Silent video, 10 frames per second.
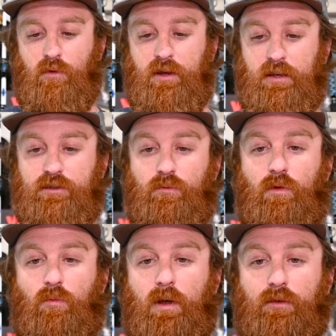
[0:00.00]
one is you
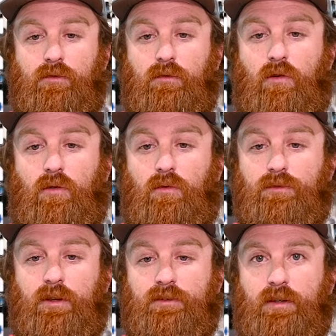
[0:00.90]
won't wear through the
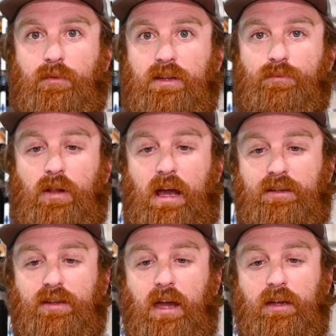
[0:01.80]
holes on some of these
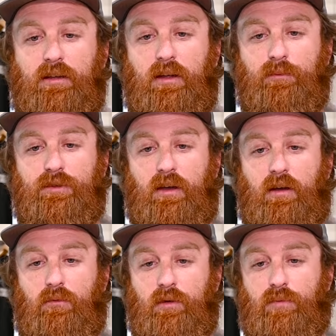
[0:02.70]
Black's kite clips
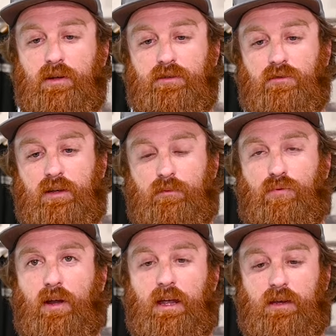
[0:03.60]
when you put it straight to
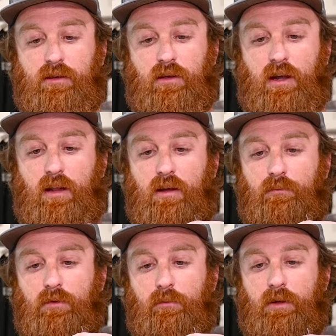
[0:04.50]
braid and you got a lot of
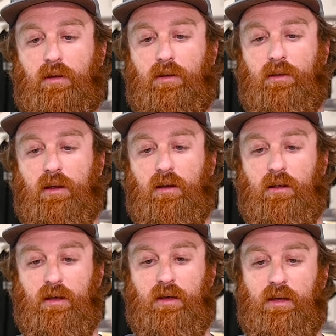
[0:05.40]
movement on there.
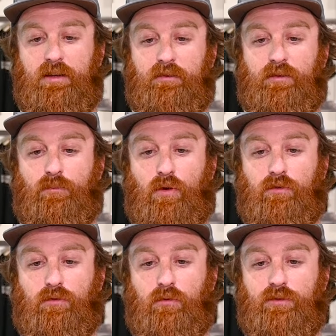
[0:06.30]
It tends to
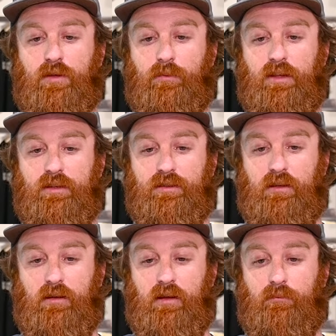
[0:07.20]
burn through some of these
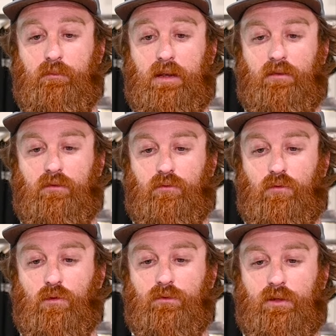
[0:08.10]
and make little
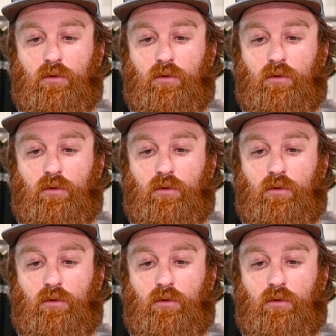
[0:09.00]
grooves